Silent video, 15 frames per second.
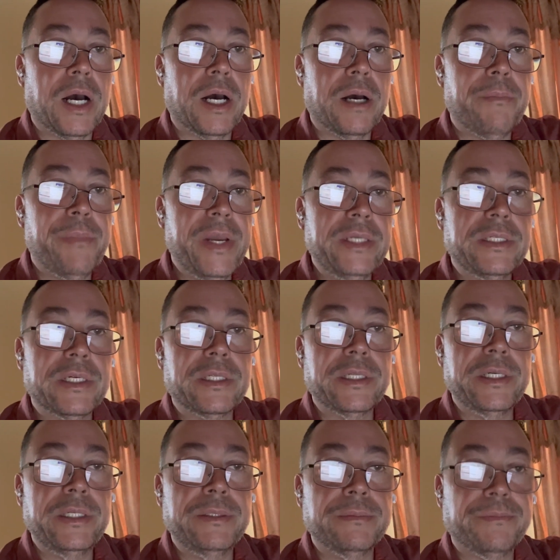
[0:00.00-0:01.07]

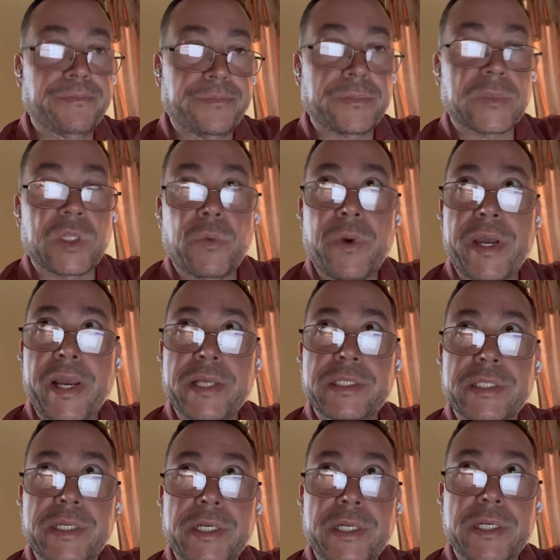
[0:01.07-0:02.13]
Basically, the way I
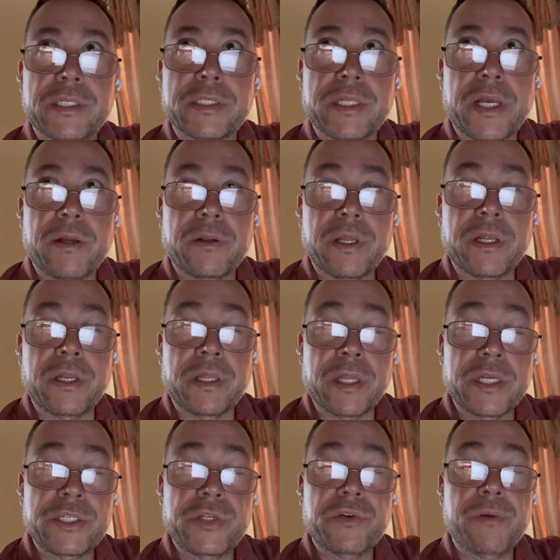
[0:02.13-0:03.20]
see it is that
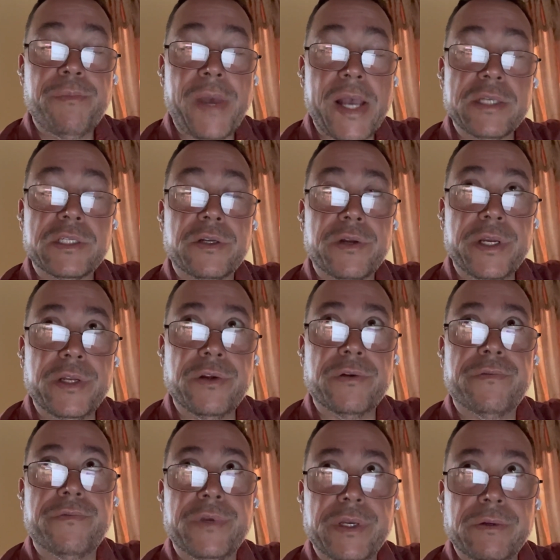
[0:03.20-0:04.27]
unless you're a master in your
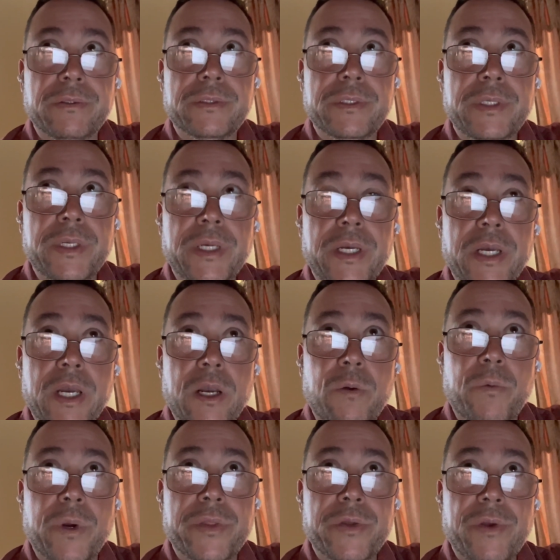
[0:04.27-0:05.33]
field,
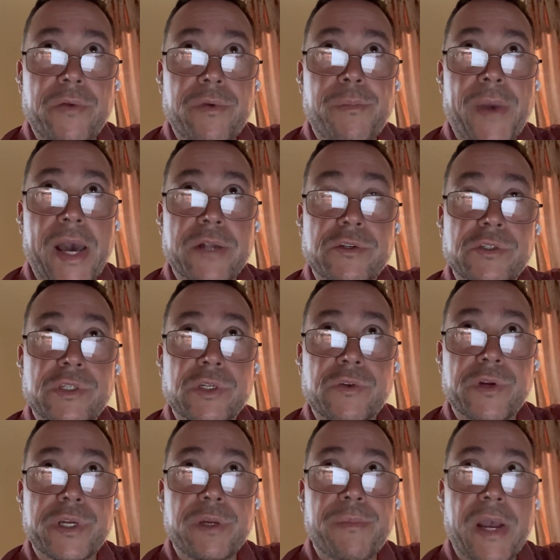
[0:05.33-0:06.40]
whether you have your bachelor's
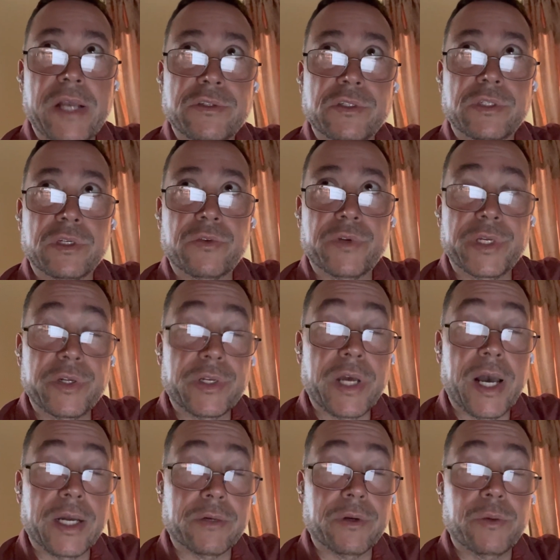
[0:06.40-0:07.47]
degree, your master's degree, your
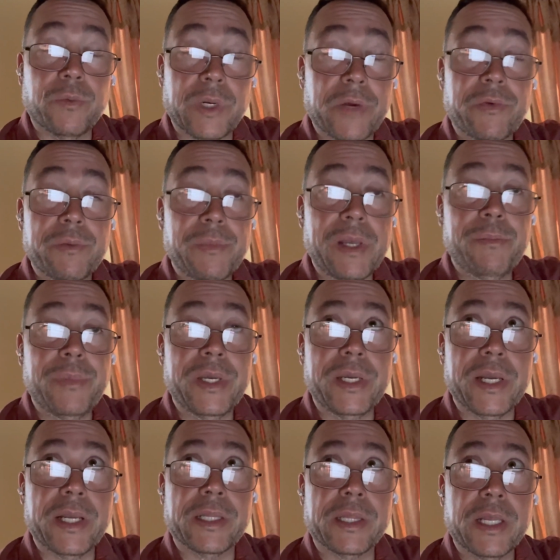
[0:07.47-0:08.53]
doctorate, whatever it may be,
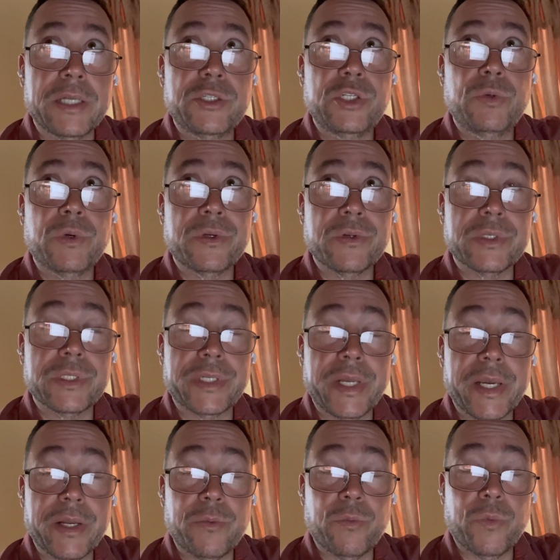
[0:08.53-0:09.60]
unless you
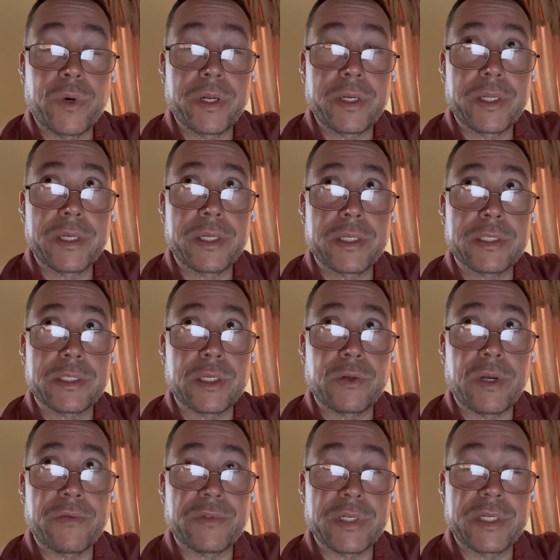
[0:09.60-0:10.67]
understand what it is that you
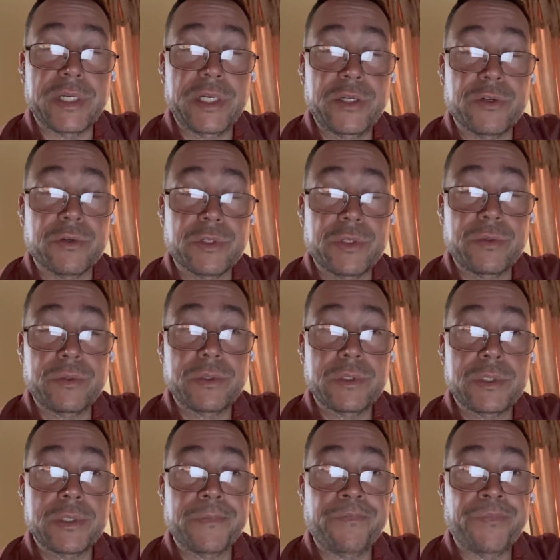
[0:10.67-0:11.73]
have to teach your students,
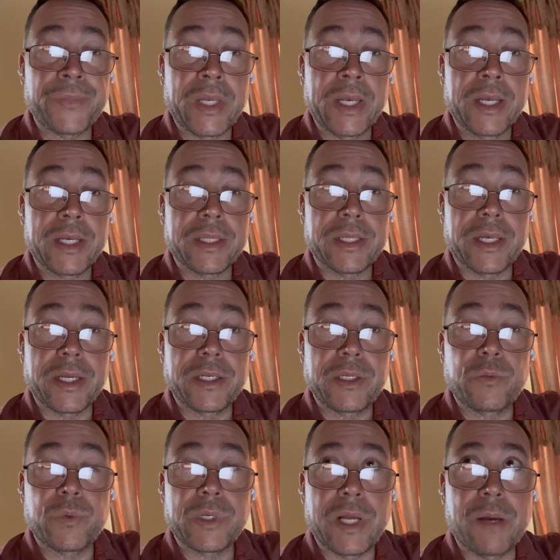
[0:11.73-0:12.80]
then you
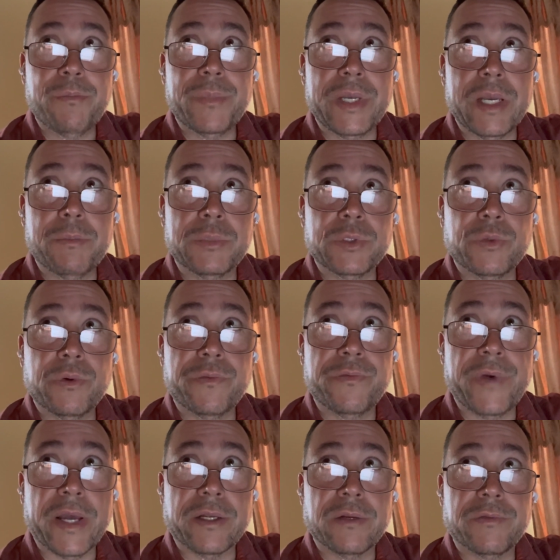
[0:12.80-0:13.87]
would not be able to
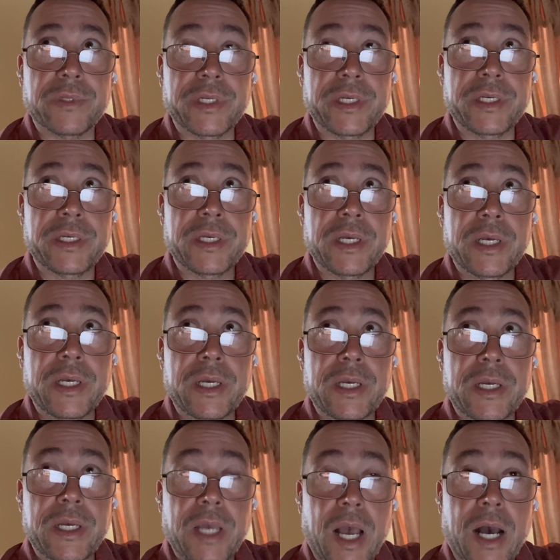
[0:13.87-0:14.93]
effectively
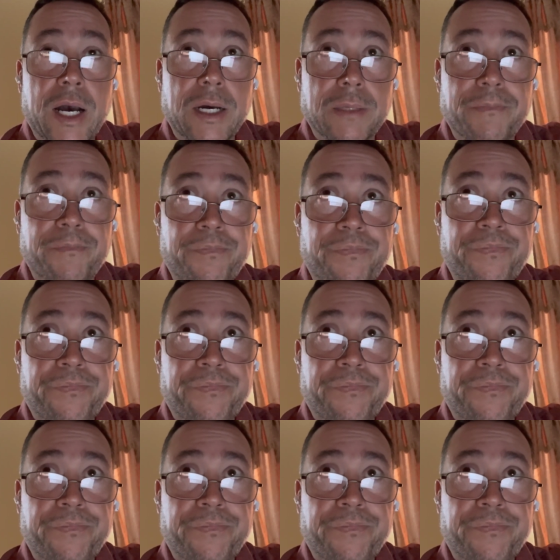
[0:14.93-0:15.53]
um,